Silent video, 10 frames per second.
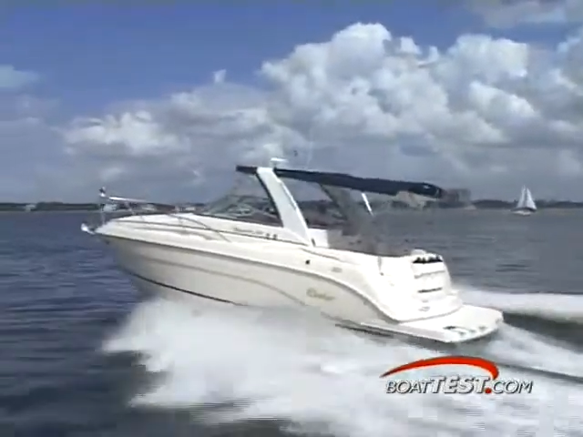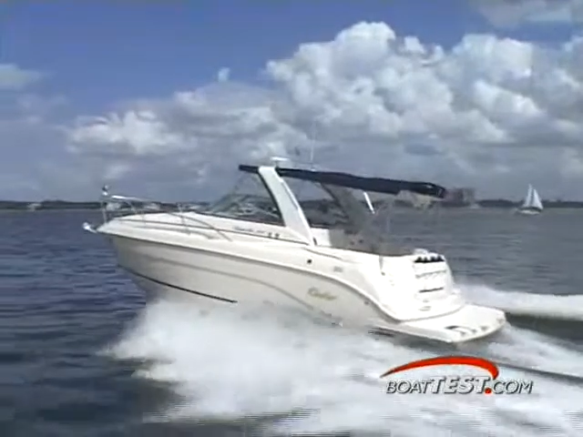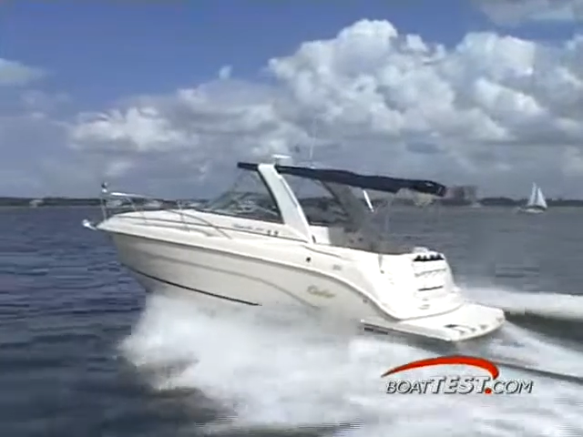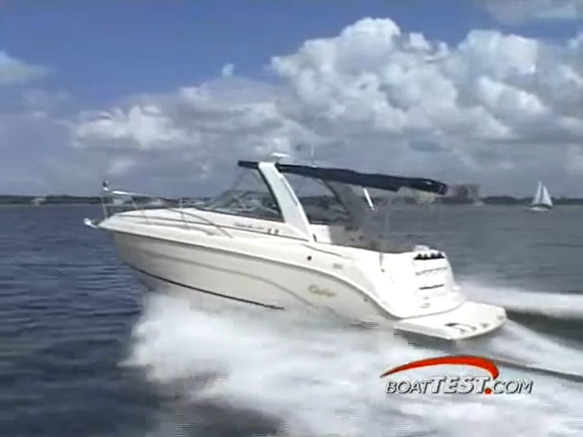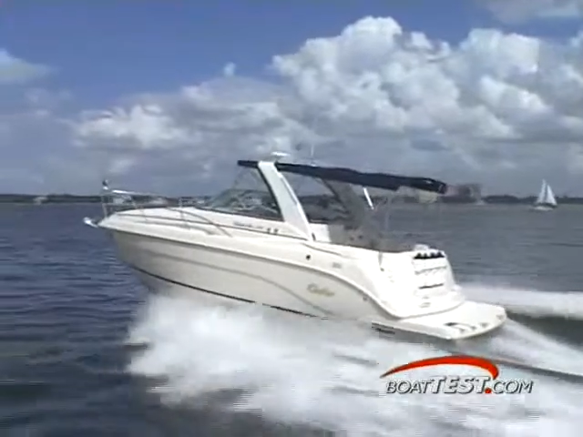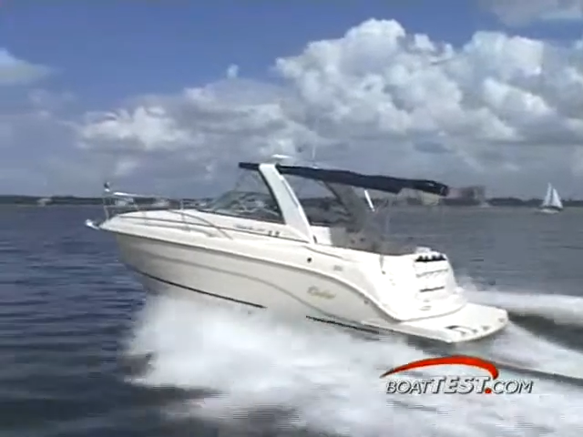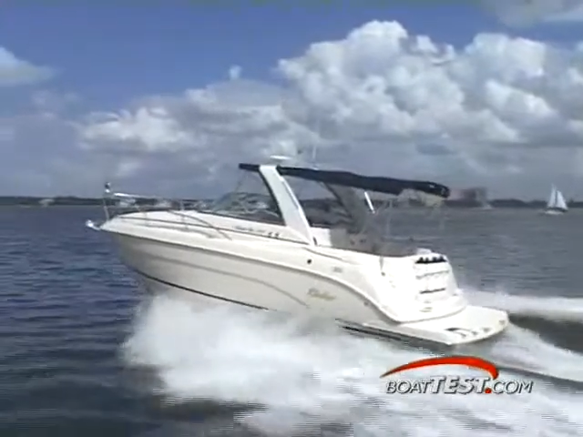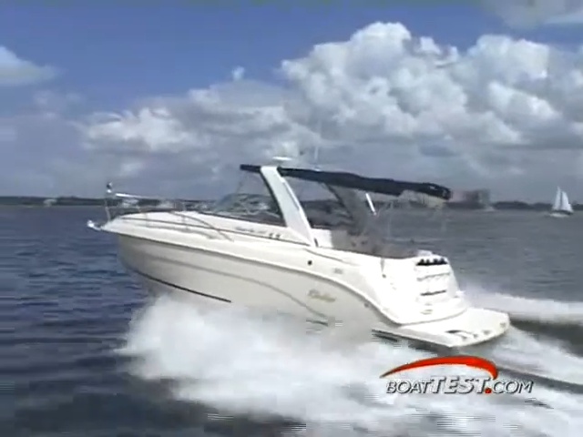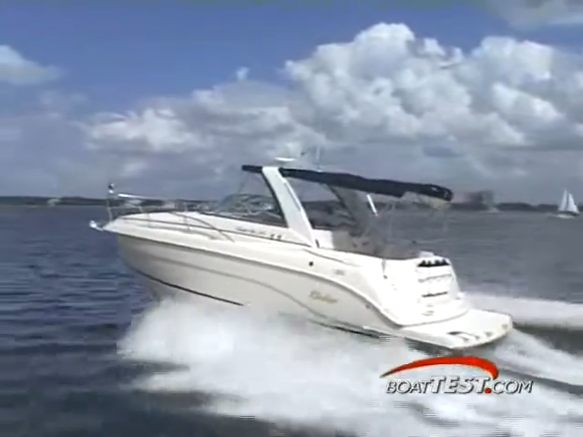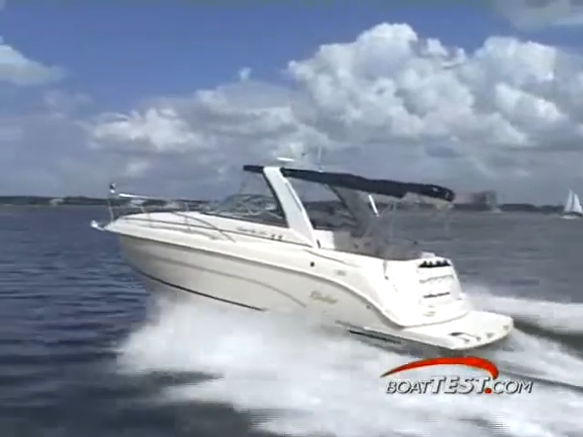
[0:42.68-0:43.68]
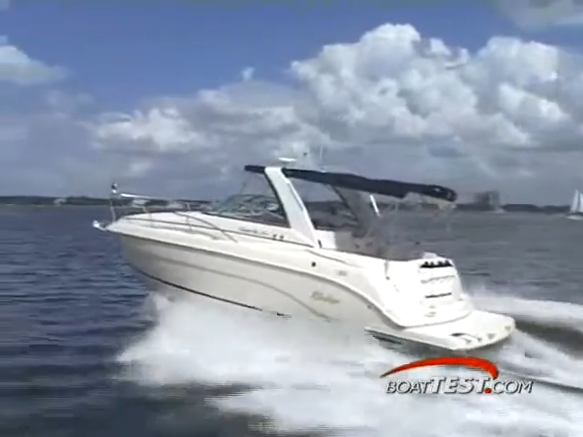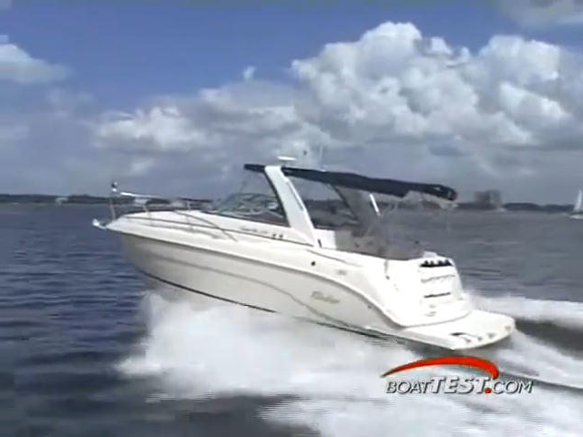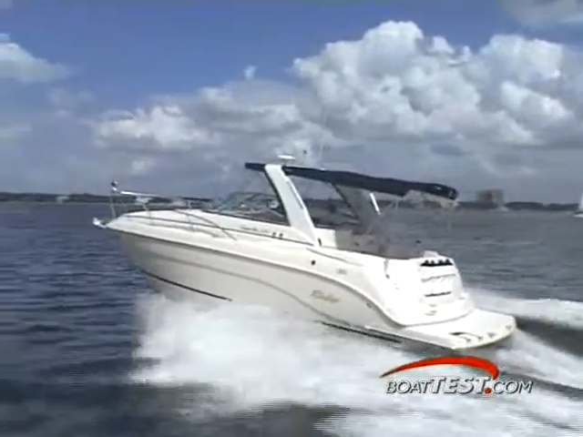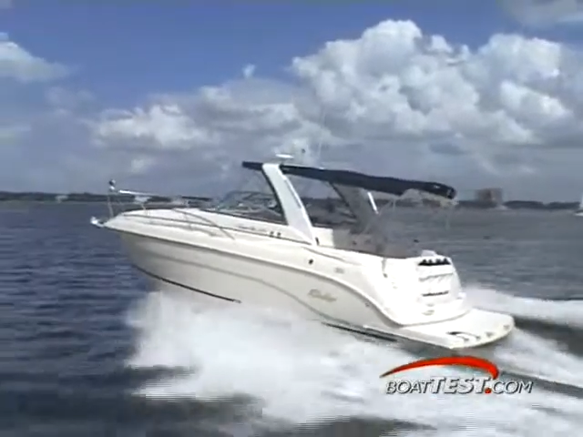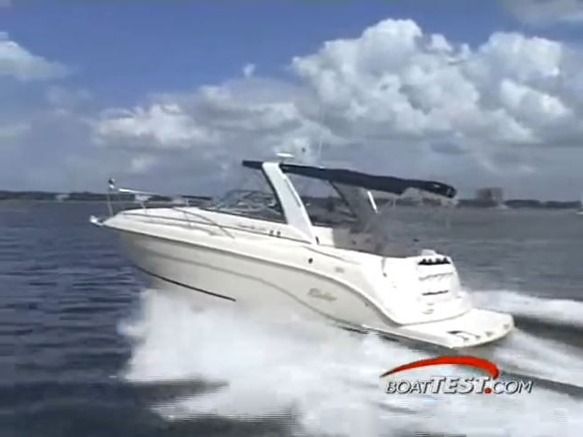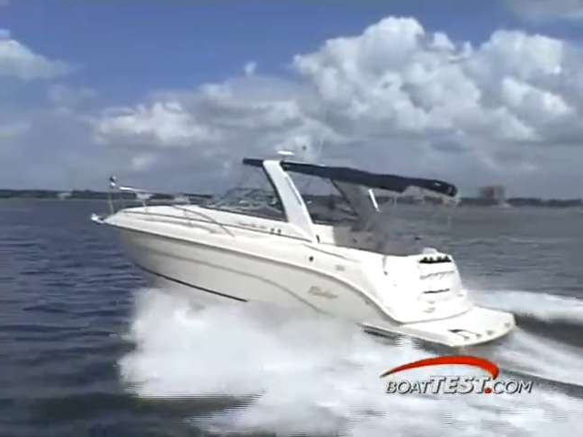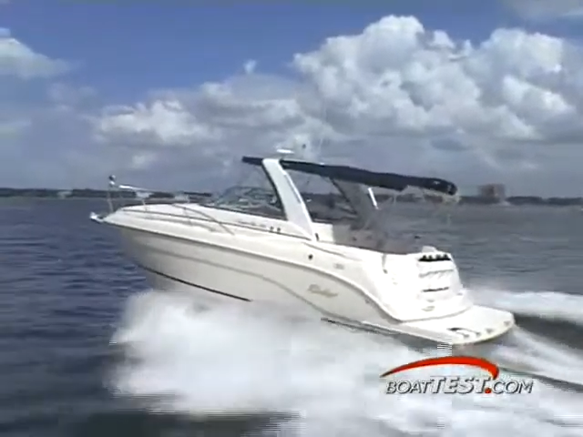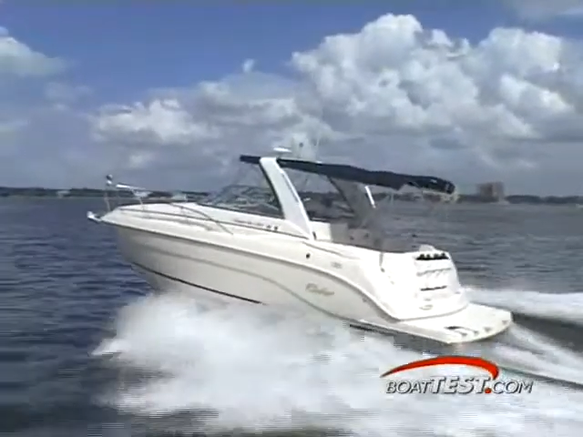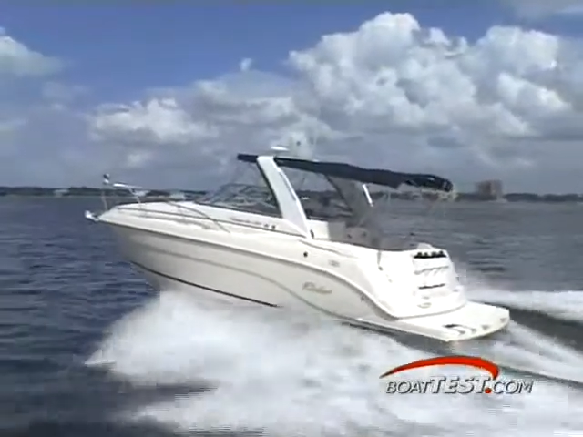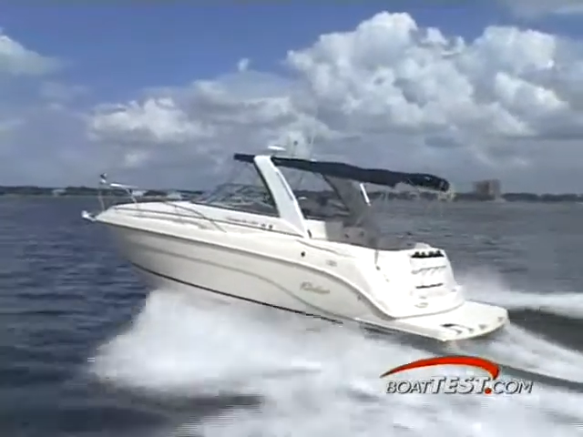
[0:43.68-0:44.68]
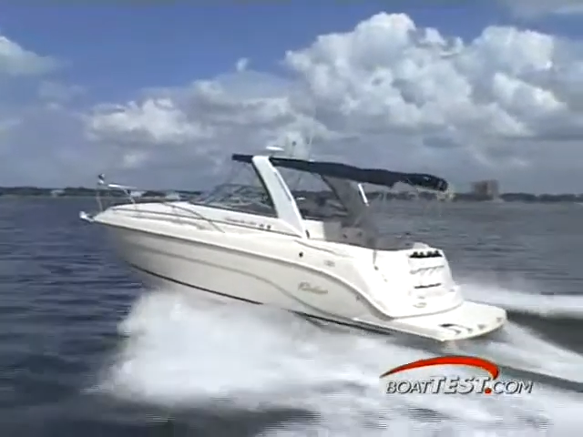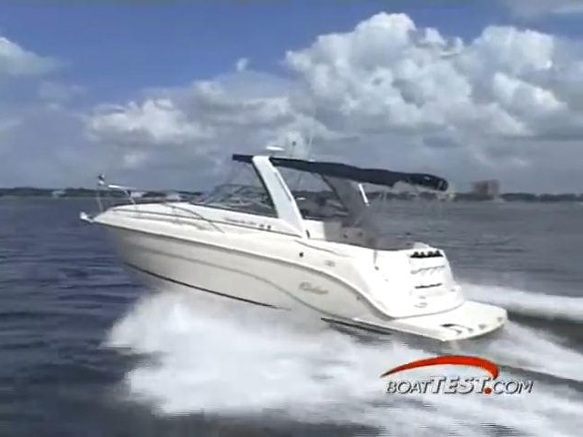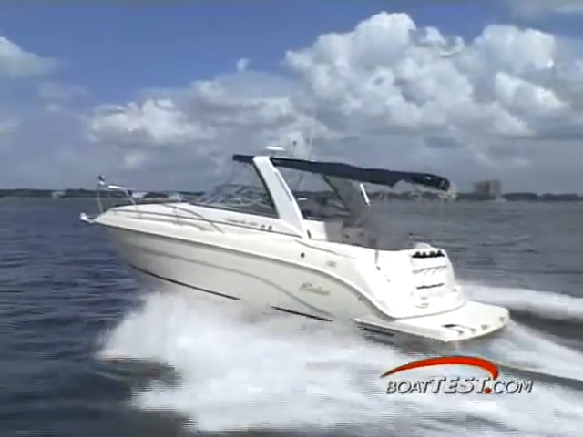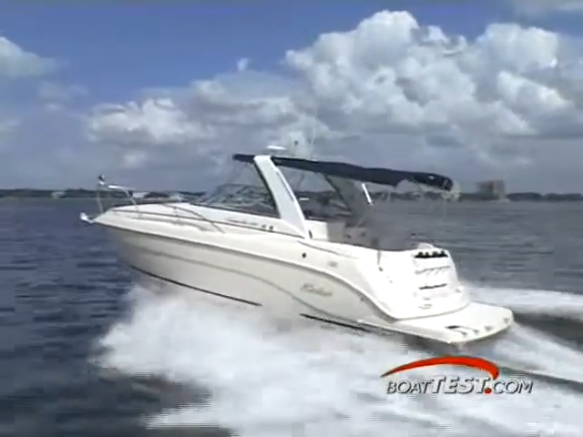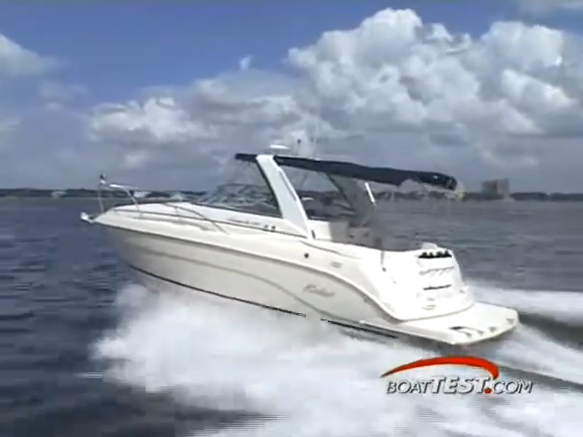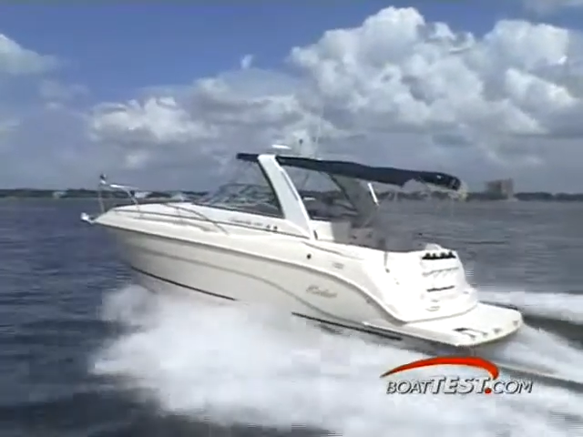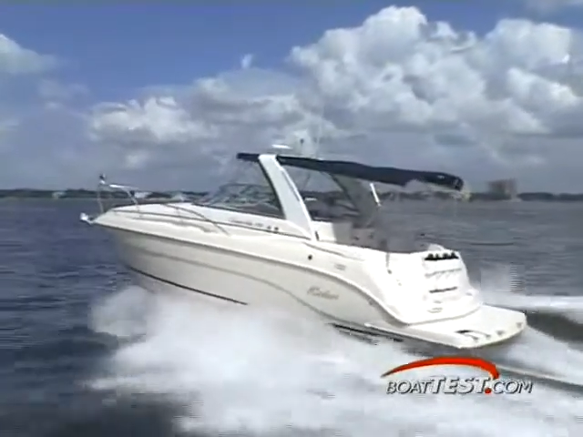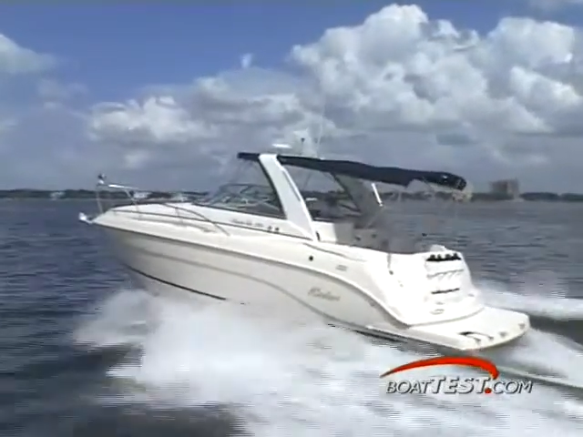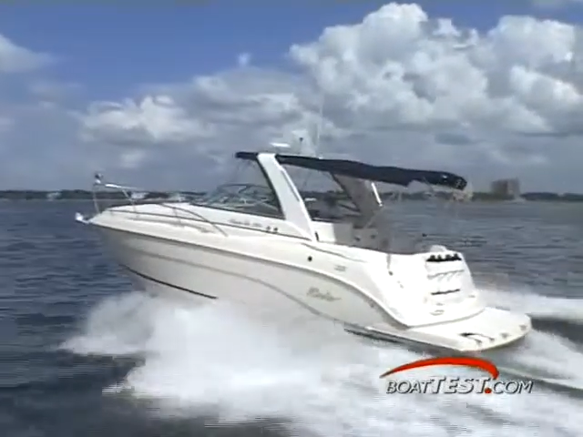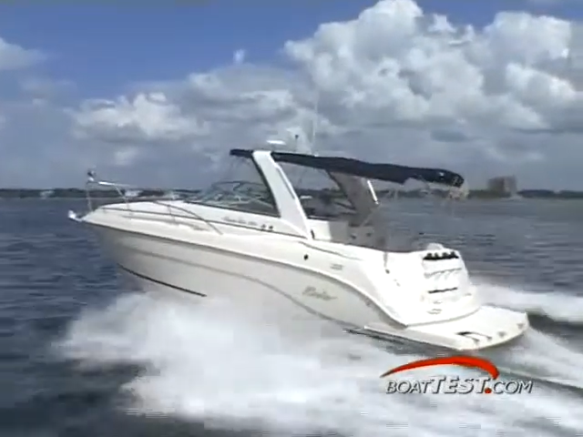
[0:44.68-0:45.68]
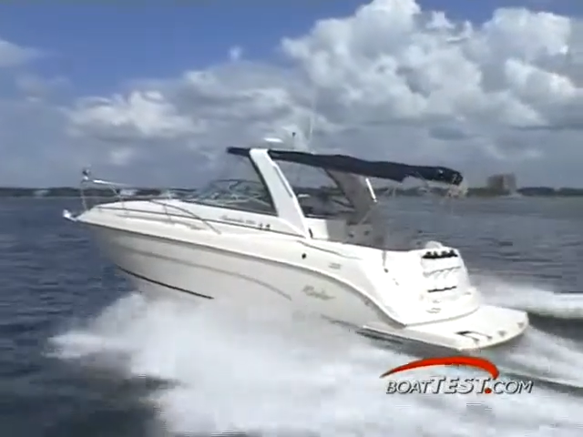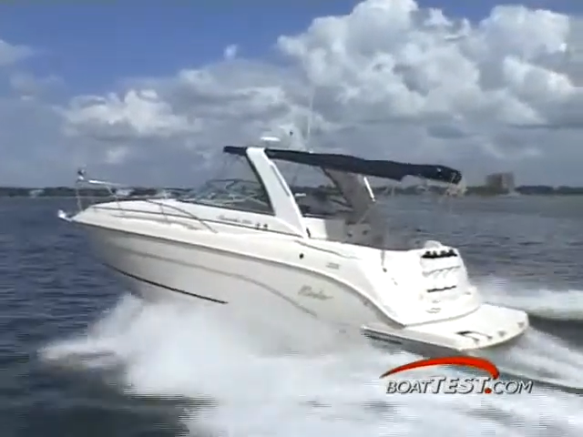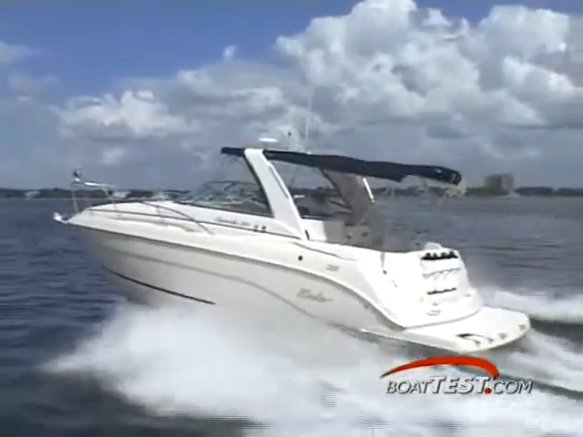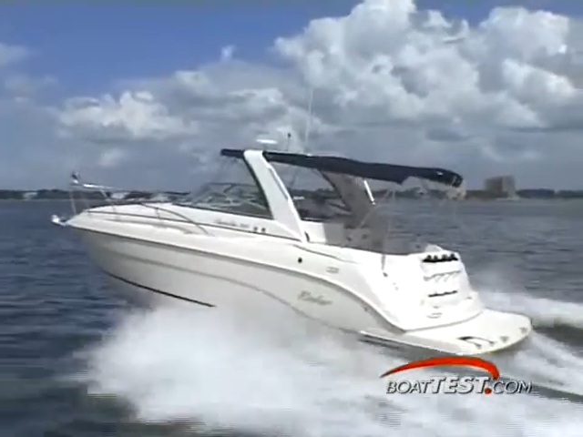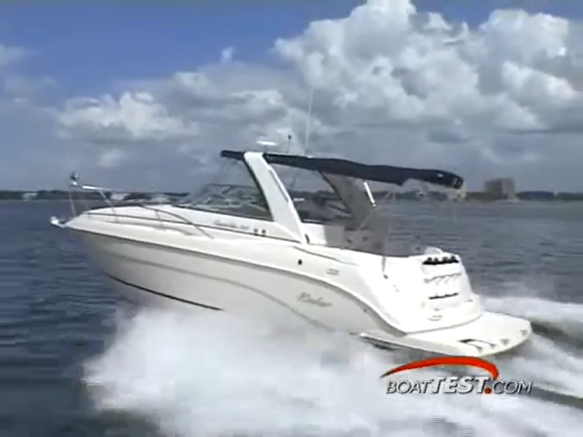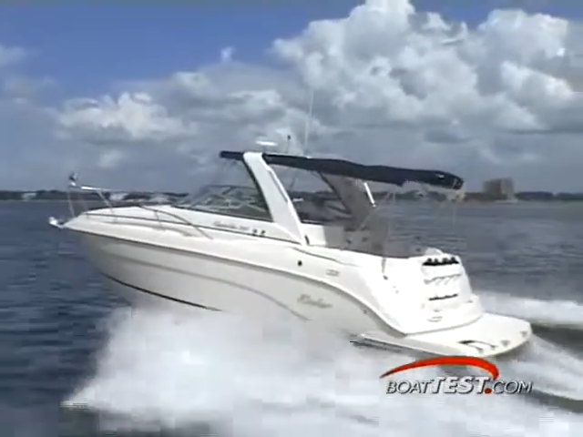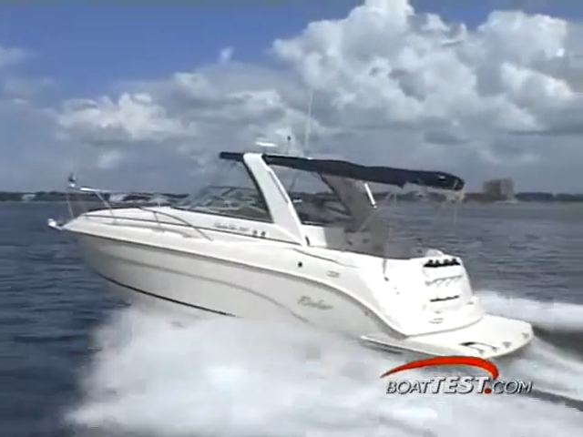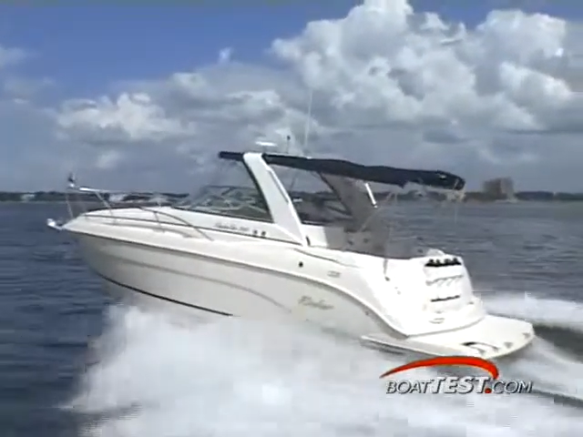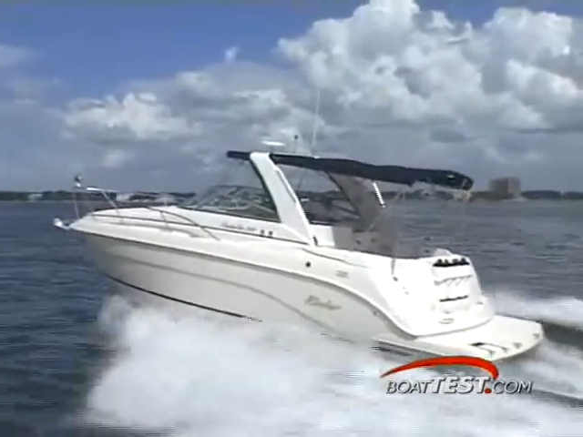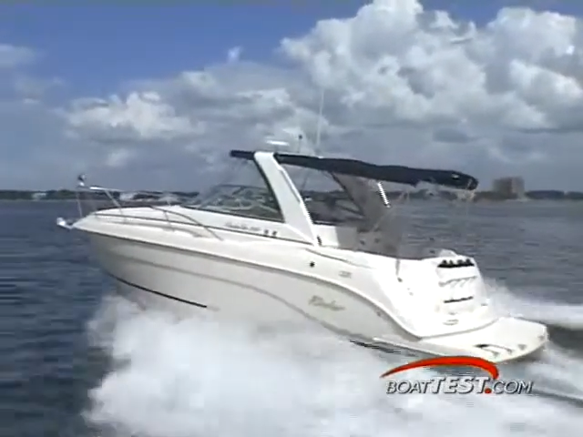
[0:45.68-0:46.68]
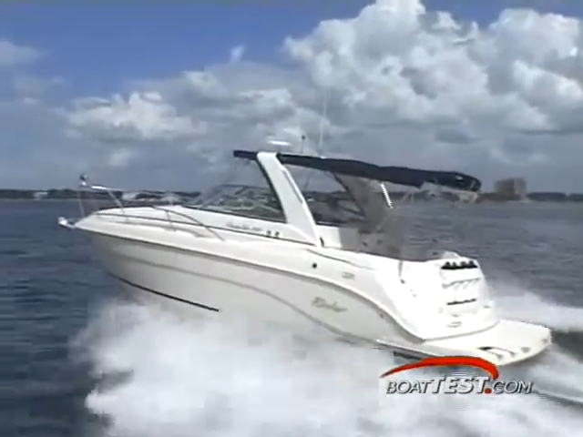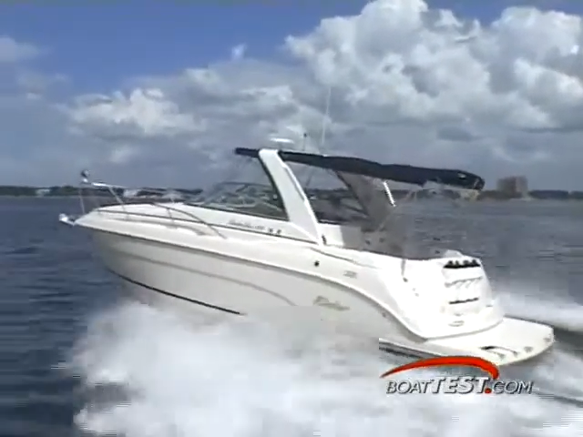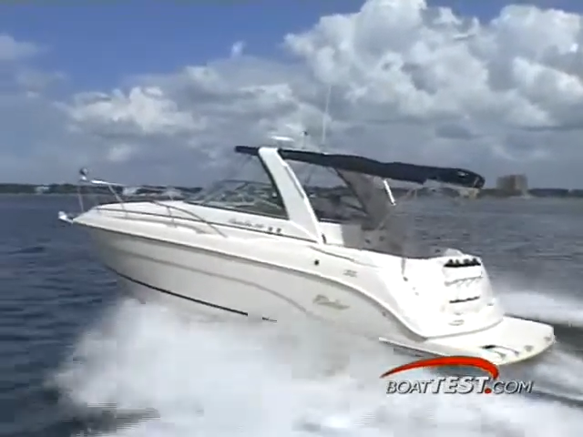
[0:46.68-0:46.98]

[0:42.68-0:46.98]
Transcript: (no speaker visible)